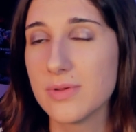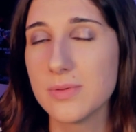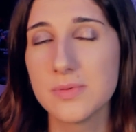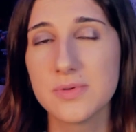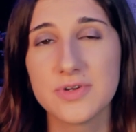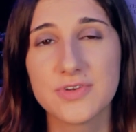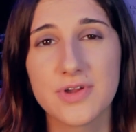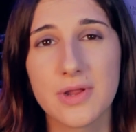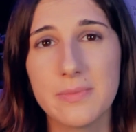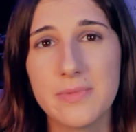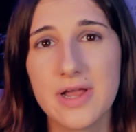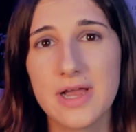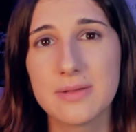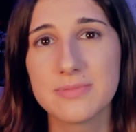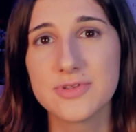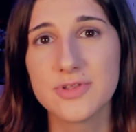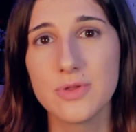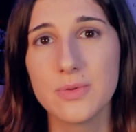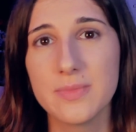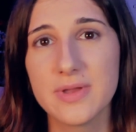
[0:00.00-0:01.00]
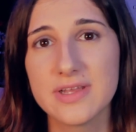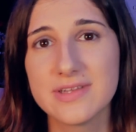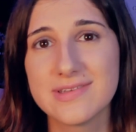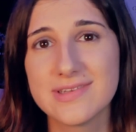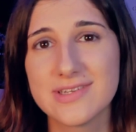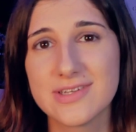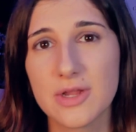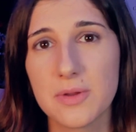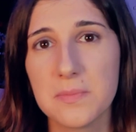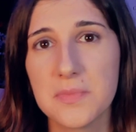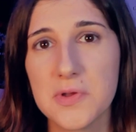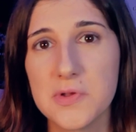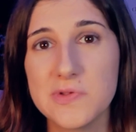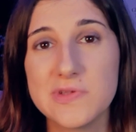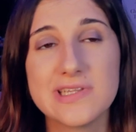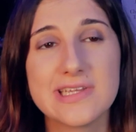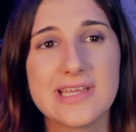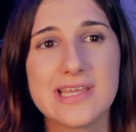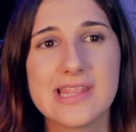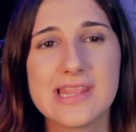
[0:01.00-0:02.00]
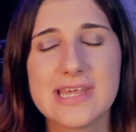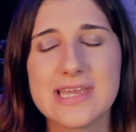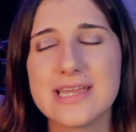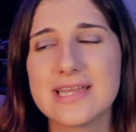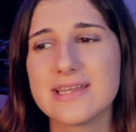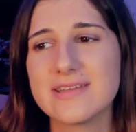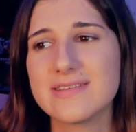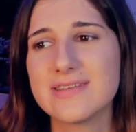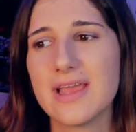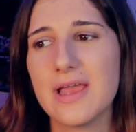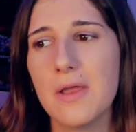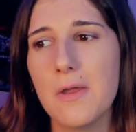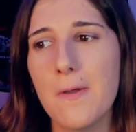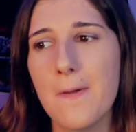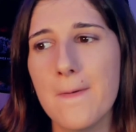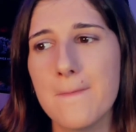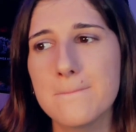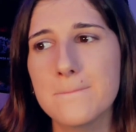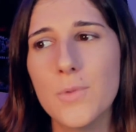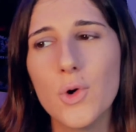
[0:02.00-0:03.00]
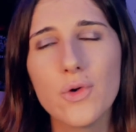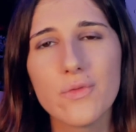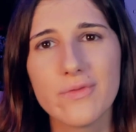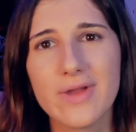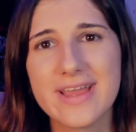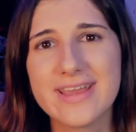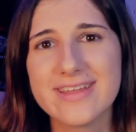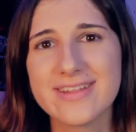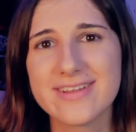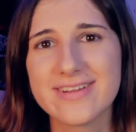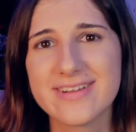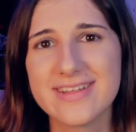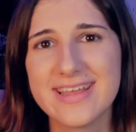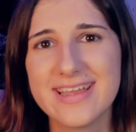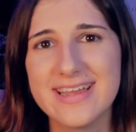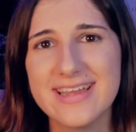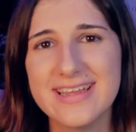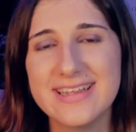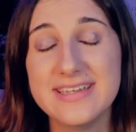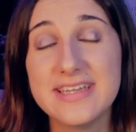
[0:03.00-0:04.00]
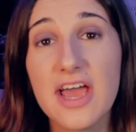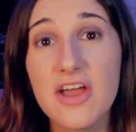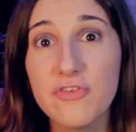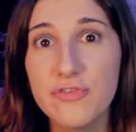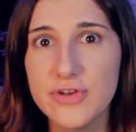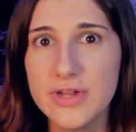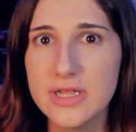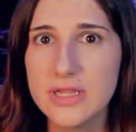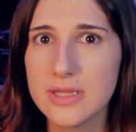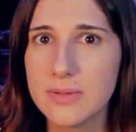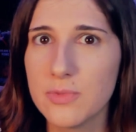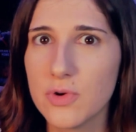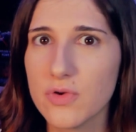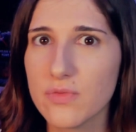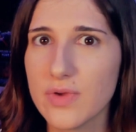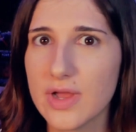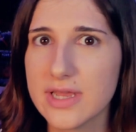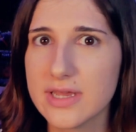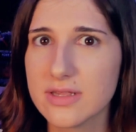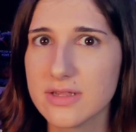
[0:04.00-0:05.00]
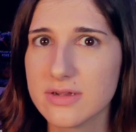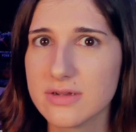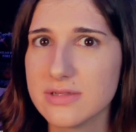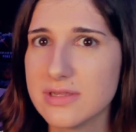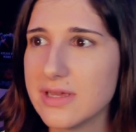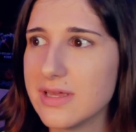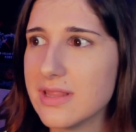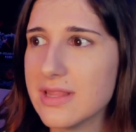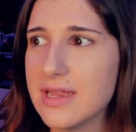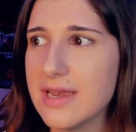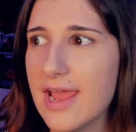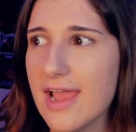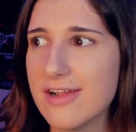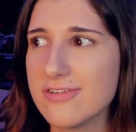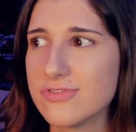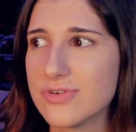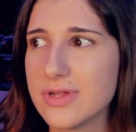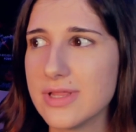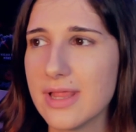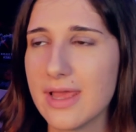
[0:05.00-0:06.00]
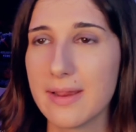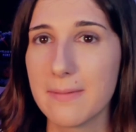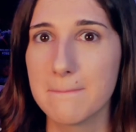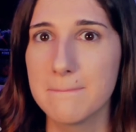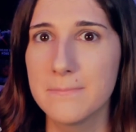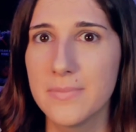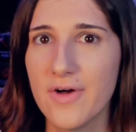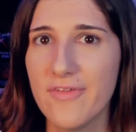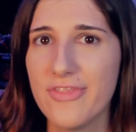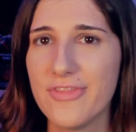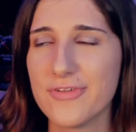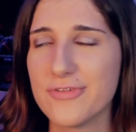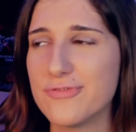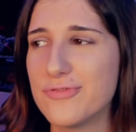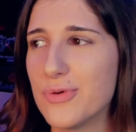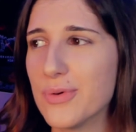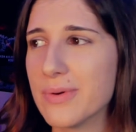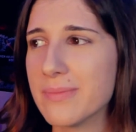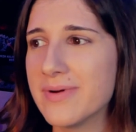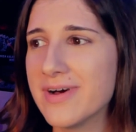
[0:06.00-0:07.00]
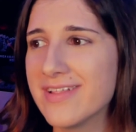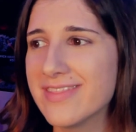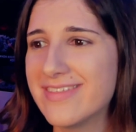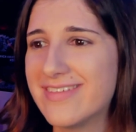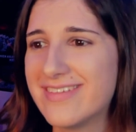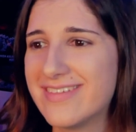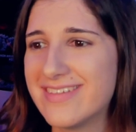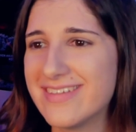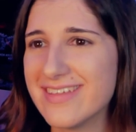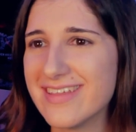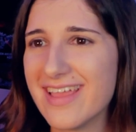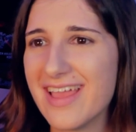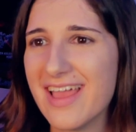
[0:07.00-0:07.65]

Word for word: I'm gonna try my absolute best to start posting things more regularly, definitely more regularly than every like month or four months.